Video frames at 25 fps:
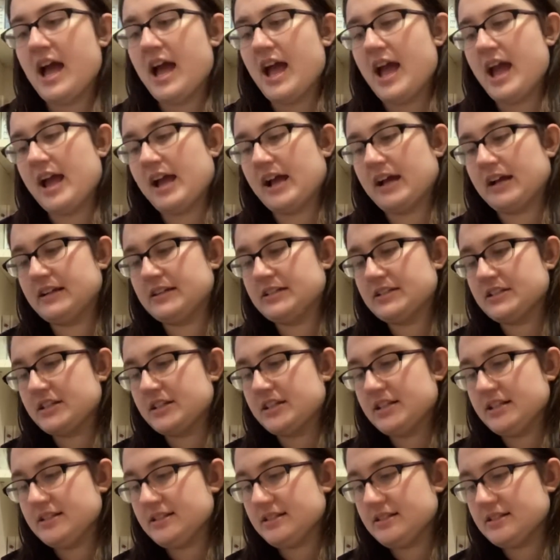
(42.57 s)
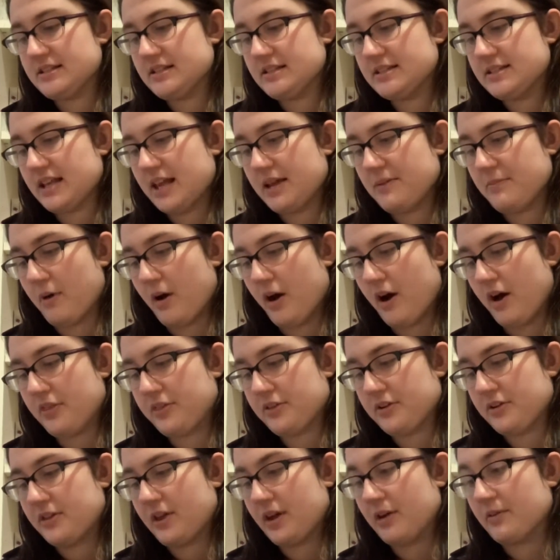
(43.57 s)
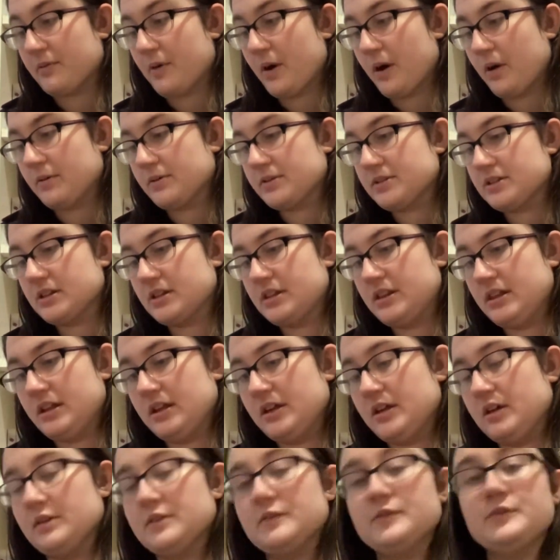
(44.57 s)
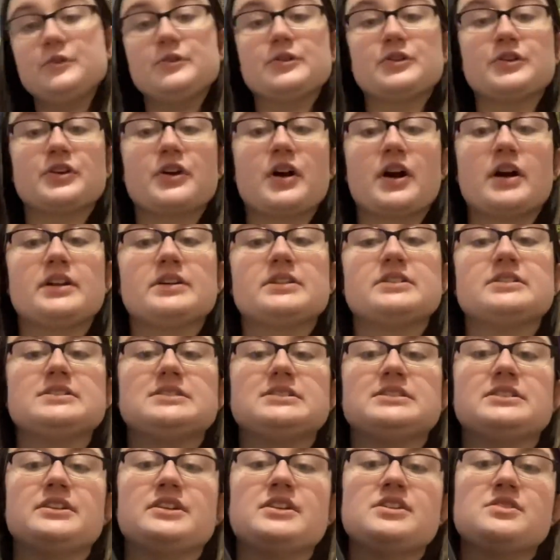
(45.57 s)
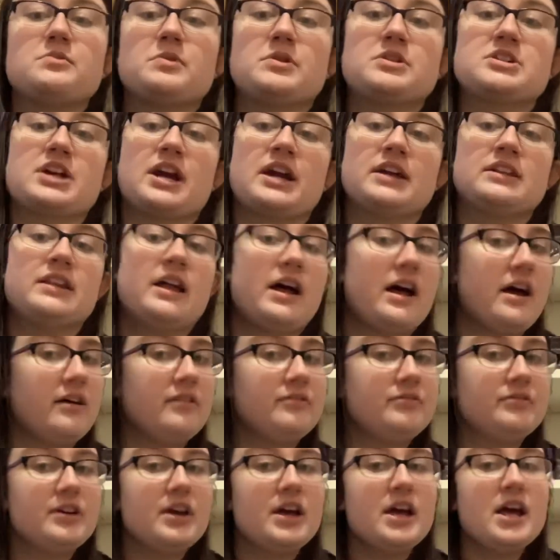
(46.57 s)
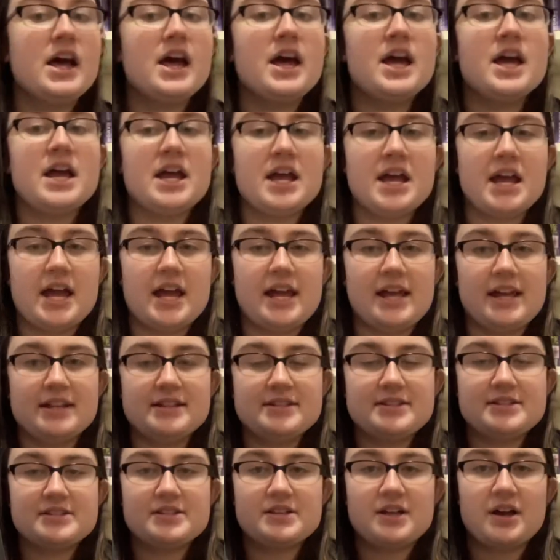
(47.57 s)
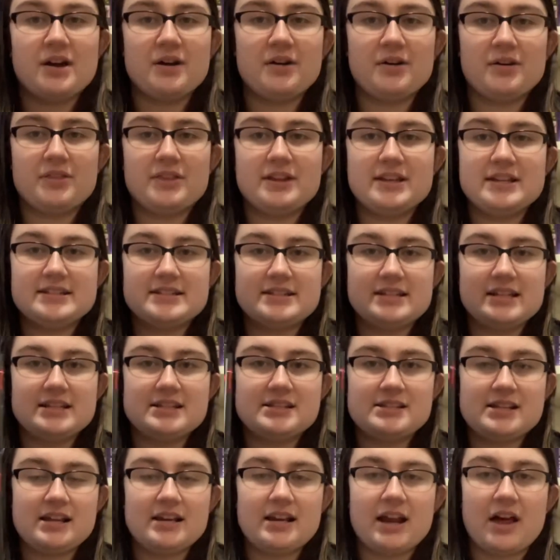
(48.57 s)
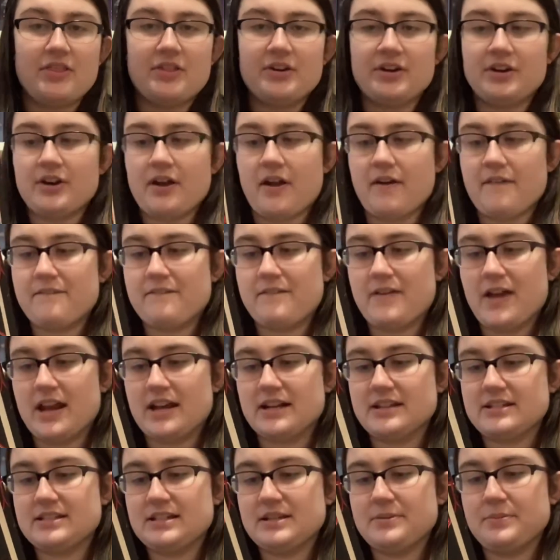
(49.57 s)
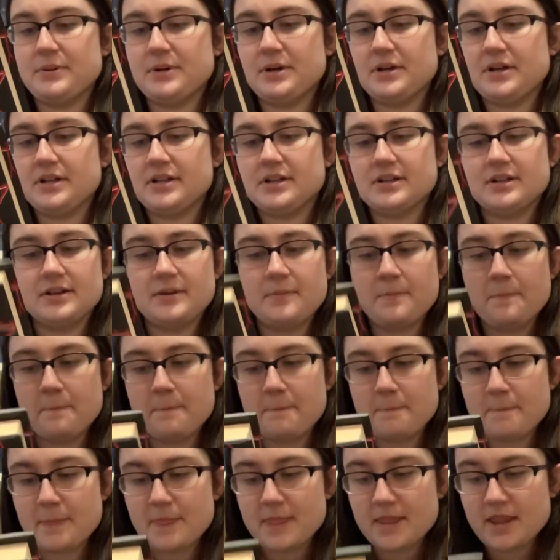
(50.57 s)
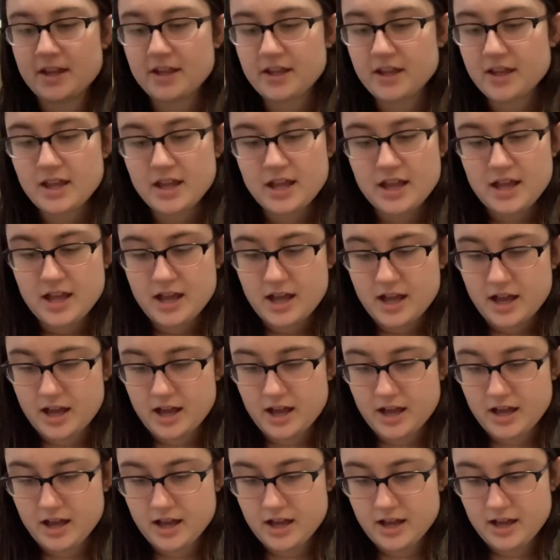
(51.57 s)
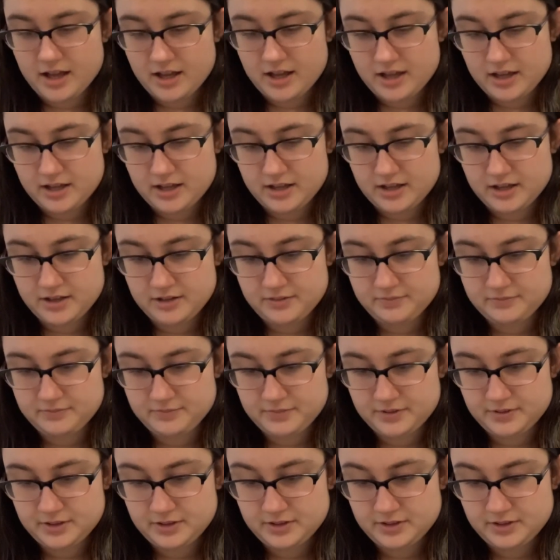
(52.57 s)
And this is the same author that wrote the Lunar Chronicle series, which I love. And so this is another fantasy book. So